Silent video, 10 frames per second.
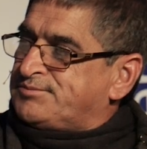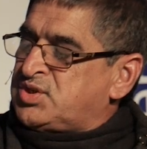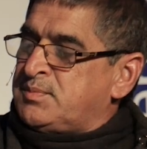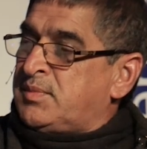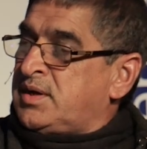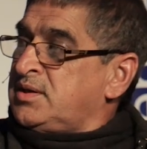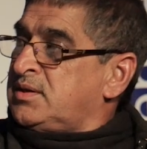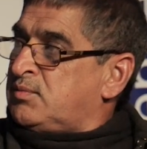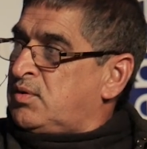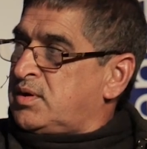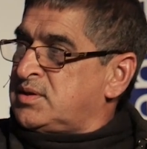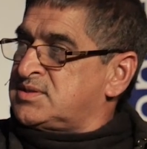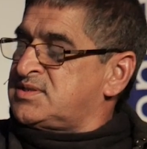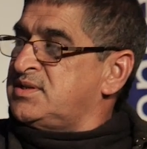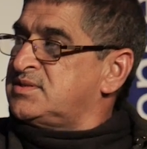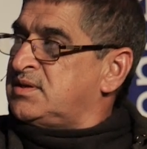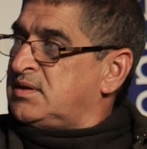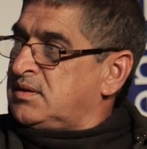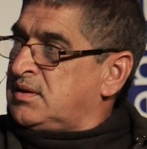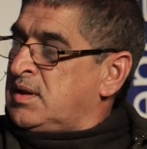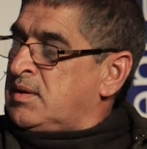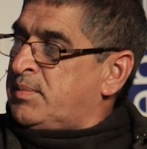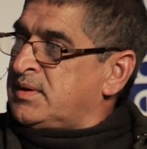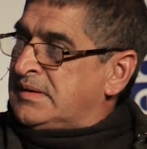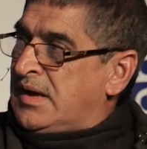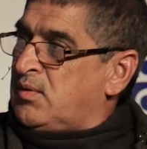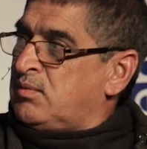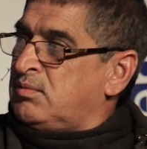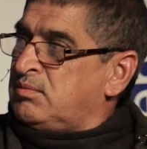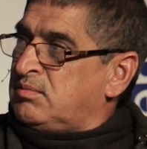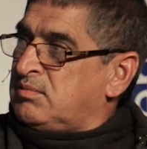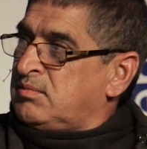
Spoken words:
cheap money in the market, and it's easy. But now,